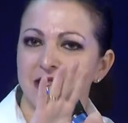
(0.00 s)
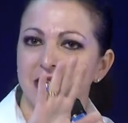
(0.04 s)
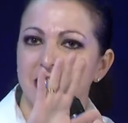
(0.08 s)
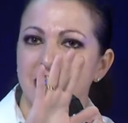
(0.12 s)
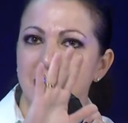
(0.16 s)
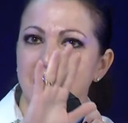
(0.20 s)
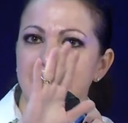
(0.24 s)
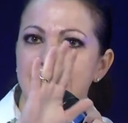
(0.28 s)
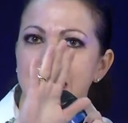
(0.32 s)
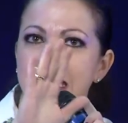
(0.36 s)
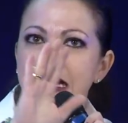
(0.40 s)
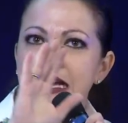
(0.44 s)

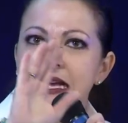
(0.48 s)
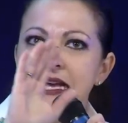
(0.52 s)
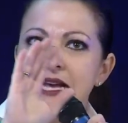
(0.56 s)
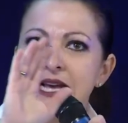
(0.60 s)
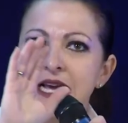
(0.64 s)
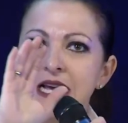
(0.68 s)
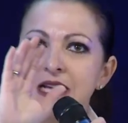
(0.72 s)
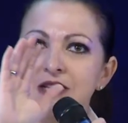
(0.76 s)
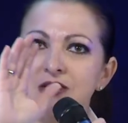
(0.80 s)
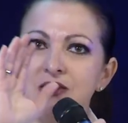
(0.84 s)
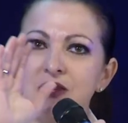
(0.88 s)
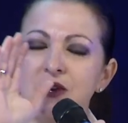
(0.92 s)
And
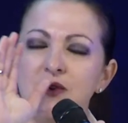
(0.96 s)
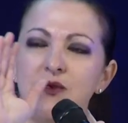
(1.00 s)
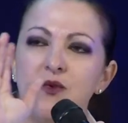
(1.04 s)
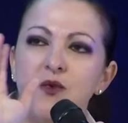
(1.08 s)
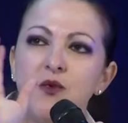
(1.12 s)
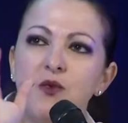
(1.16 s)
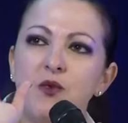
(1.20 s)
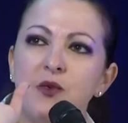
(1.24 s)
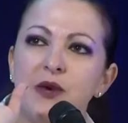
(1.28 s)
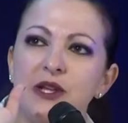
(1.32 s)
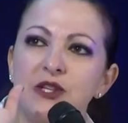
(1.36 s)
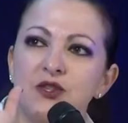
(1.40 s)
so
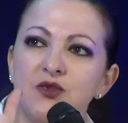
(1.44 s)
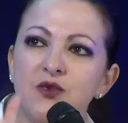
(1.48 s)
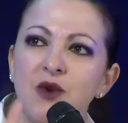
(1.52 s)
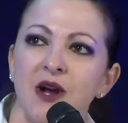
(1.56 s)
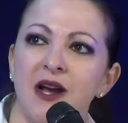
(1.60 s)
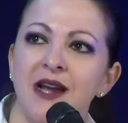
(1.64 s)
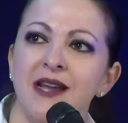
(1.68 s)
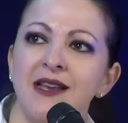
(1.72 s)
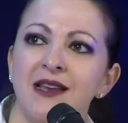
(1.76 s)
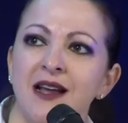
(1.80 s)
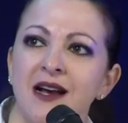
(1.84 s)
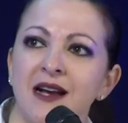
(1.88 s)
we
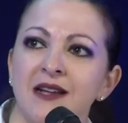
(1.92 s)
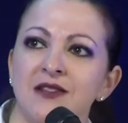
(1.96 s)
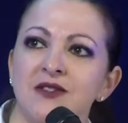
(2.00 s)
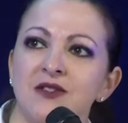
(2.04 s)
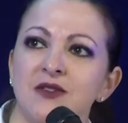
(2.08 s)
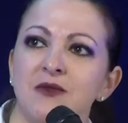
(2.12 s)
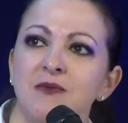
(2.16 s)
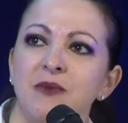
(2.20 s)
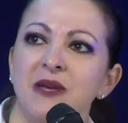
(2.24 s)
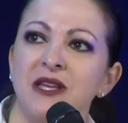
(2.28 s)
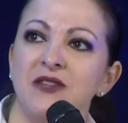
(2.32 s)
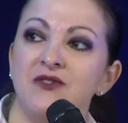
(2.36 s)
try not
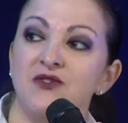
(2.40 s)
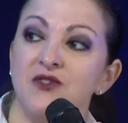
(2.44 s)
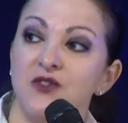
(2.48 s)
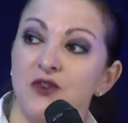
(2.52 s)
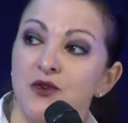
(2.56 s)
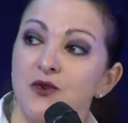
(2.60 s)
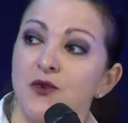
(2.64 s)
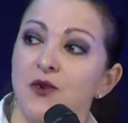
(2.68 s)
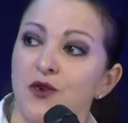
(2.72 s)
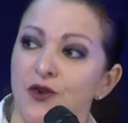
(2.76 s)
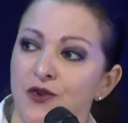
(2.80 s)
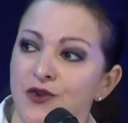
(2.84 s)
to be
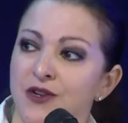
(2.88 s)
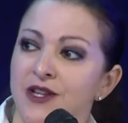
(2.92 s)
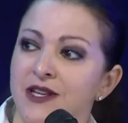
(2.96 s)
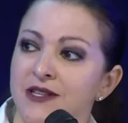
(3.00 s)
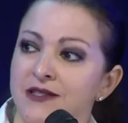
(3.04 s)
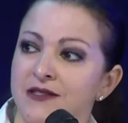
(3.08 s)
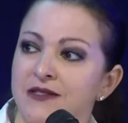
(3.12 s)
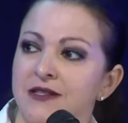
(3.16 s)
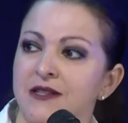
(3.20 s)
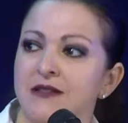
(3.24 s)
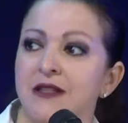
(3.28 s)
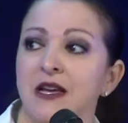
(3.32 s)
too
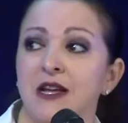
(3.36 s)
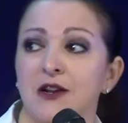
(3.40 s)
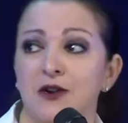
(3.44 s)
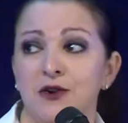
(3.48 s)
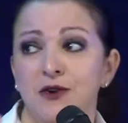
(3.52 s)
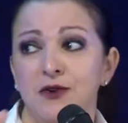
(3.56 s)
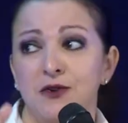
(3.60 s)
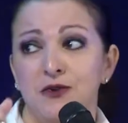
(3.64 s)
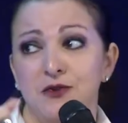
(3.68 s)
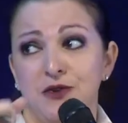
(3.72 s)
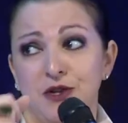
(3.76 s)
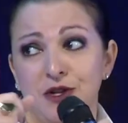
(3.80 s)
earnest in that,
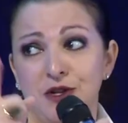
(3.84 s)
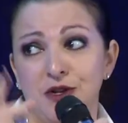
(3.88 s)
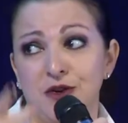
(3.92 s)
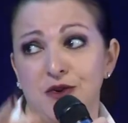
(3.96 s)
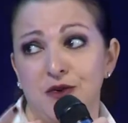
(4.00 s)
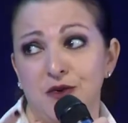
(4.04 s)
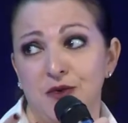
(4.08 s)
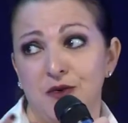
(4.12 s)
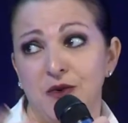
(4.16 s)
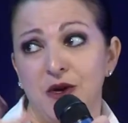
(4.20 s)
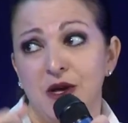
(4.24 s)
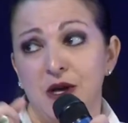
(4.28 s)
oh, you
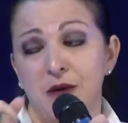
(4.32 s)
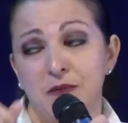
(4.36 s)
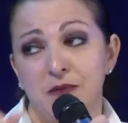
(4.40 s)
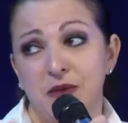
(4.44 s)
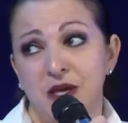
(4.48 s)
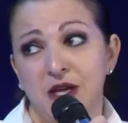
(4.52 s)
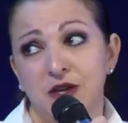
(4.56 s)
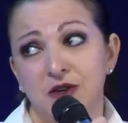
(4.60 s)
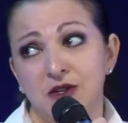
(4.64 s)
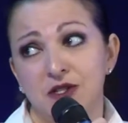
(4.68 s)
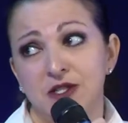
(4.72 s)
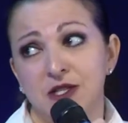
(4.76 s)
know,
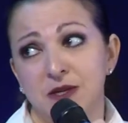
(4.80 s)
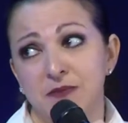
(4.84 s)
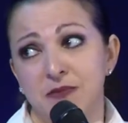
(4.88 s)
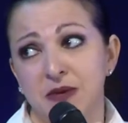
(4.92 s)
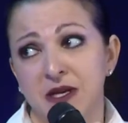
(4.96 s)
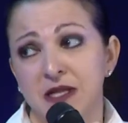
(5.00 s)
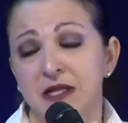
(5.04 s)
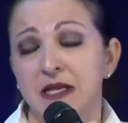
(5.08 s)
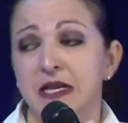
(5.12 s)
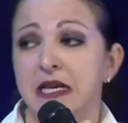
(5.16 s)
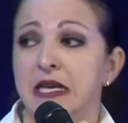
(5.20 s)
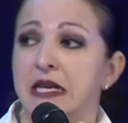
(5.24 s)
be good to
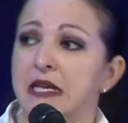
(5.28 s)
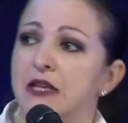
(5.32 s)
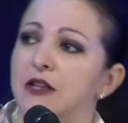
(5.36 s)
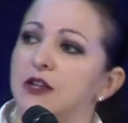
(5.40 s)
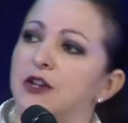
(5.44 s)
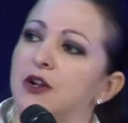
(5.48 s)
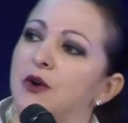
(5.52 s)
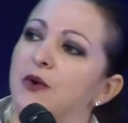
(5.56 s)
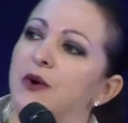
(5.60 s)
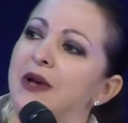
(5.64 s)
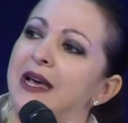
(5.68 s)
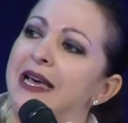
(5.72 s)
Billy, you
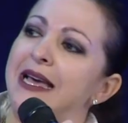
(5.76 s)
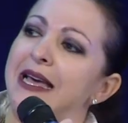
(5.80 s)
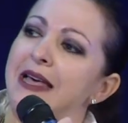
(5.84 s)
know.